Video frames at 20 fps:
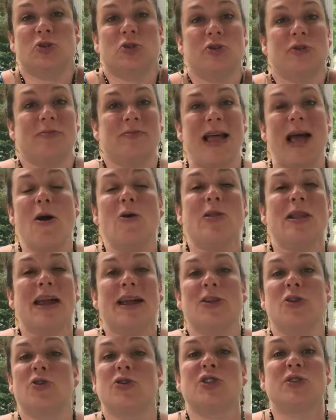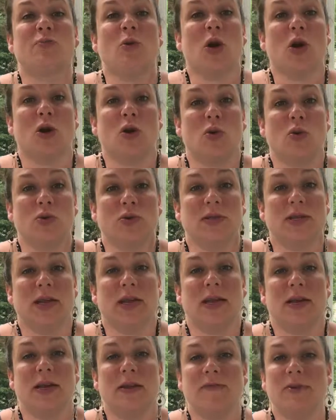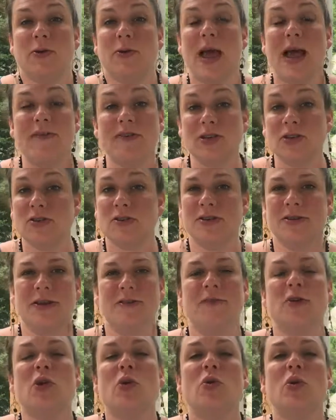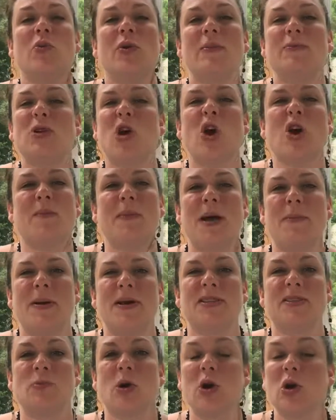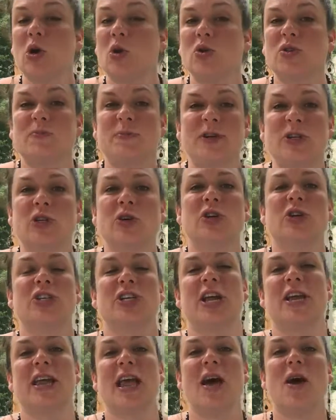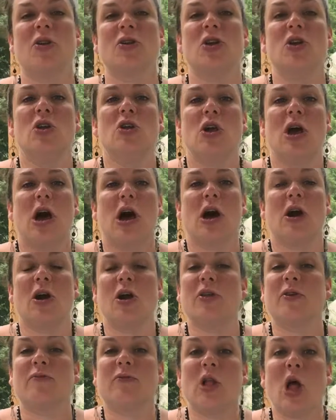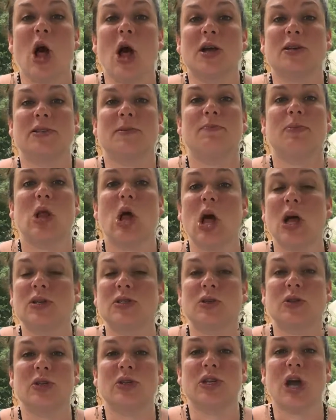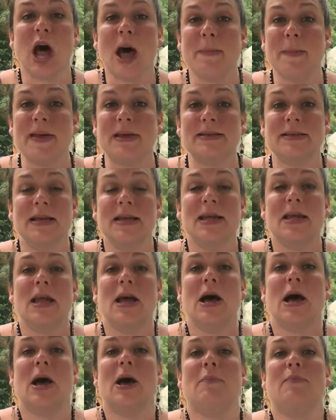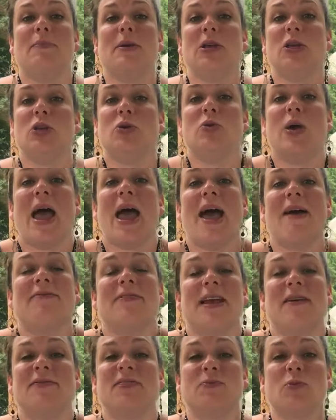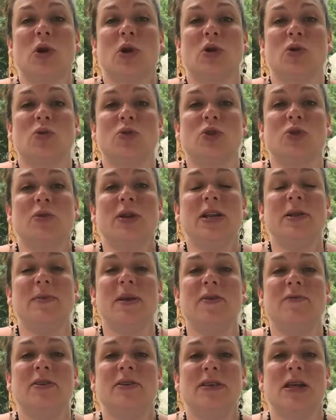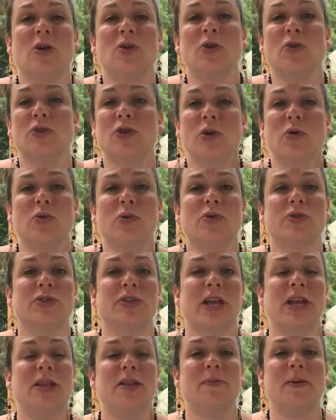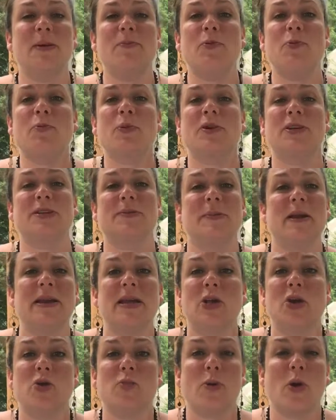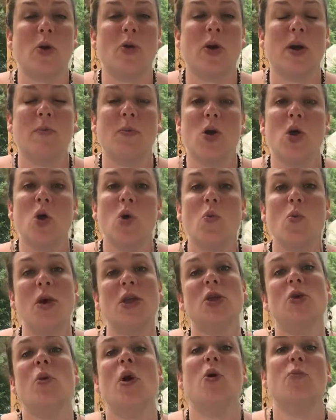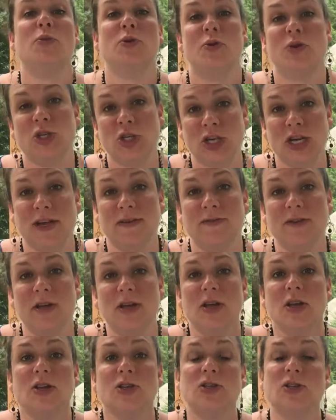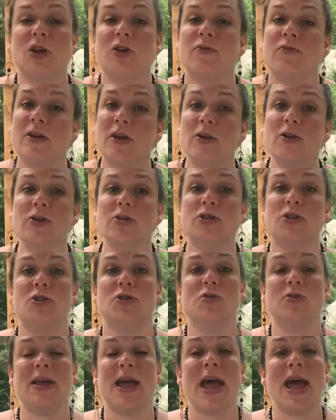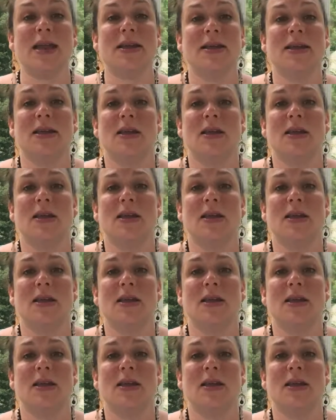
or outline your SMART goals. And if you don't know what I'm talking about by SMART goals, be sure to check out our other vlogs and blogs on the topics. But you have to have SMART goals. You need to be able to tell your donors and the people participating in your program what you hope to achieve. So failure to do that